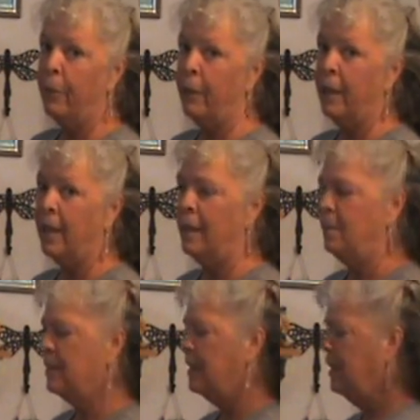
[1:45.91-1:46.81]
3
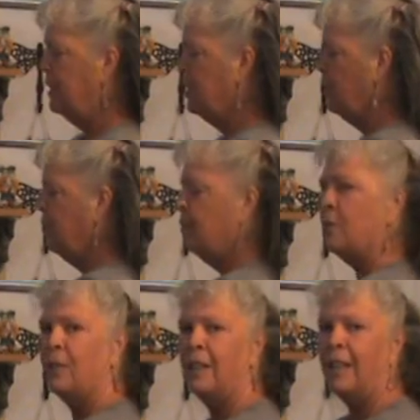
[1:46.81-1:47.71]
cups, so I was
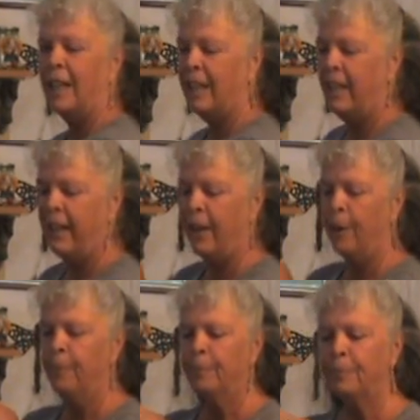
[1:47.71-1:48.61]
really lucky there.
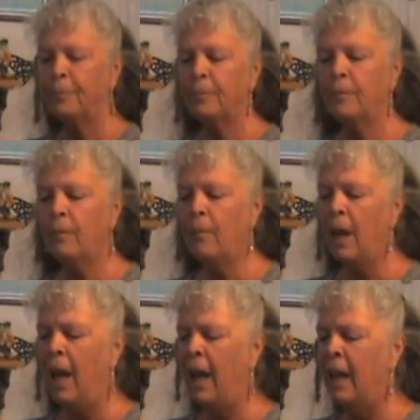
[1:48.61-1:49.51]

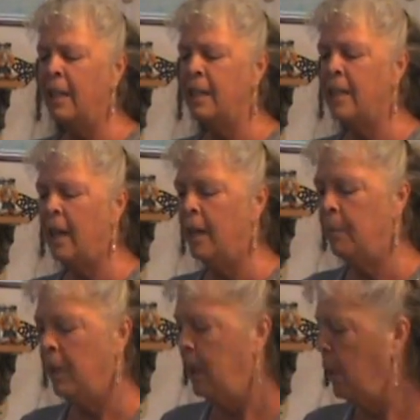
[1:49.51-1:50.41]
And
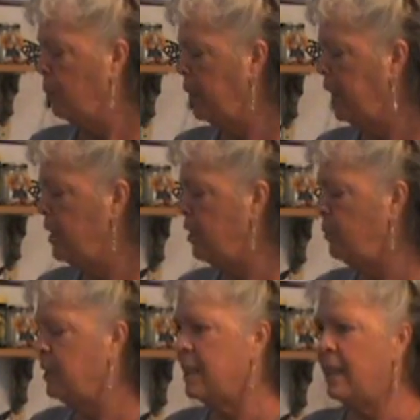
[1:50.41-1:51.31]
what I do
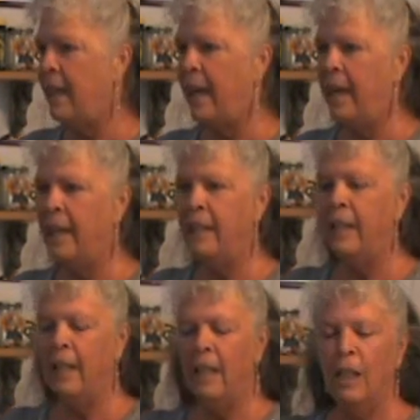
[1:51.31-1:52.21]
is I add
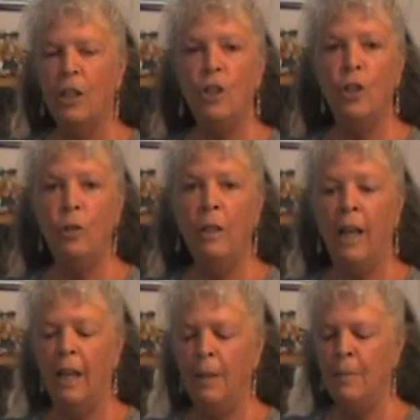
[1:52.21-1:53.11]
2
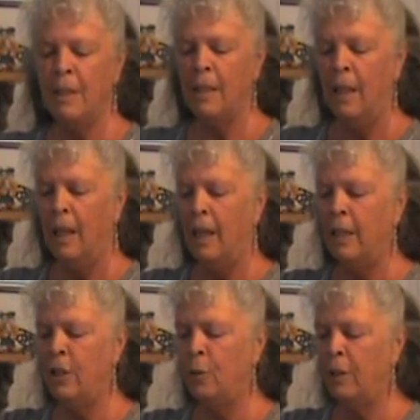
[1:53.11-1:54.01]
limes. I
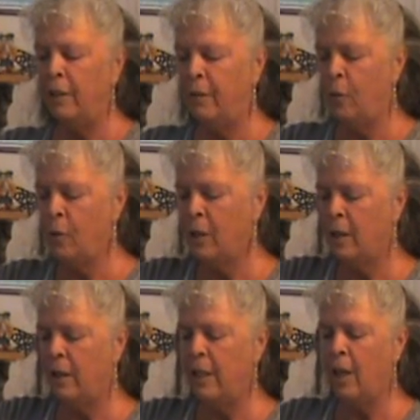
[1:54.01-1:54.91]
do it
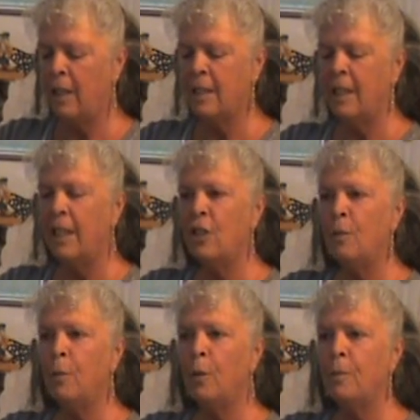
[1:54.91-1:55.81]
for the
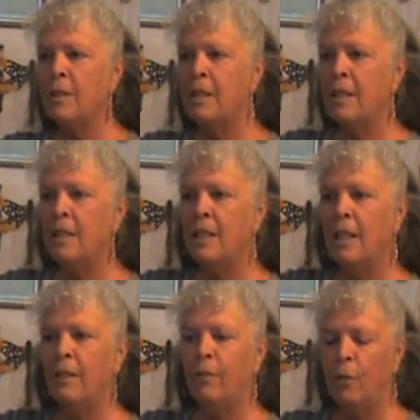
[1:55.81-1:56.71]
oxidation purposes
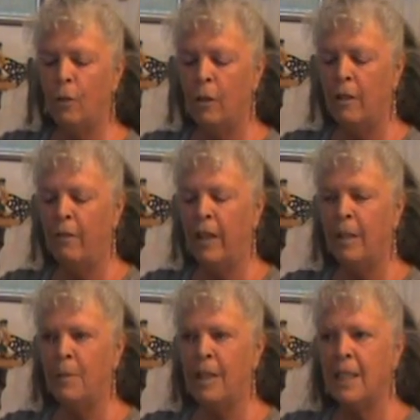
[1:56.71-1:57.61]
and for the
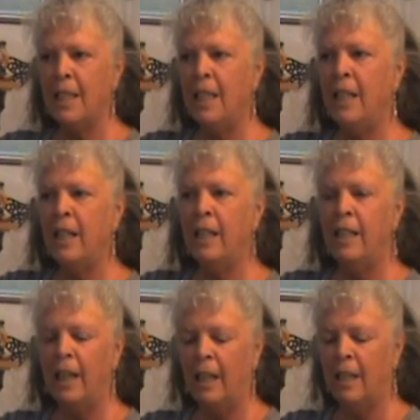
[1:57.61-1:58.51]
vitamin C that it
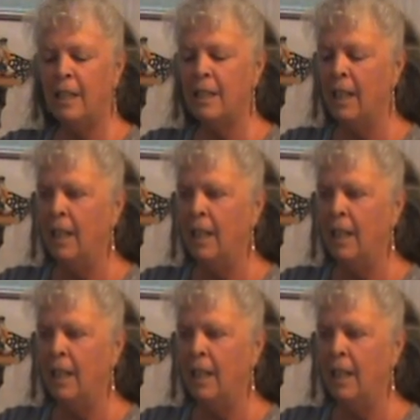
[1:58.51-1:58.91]
has,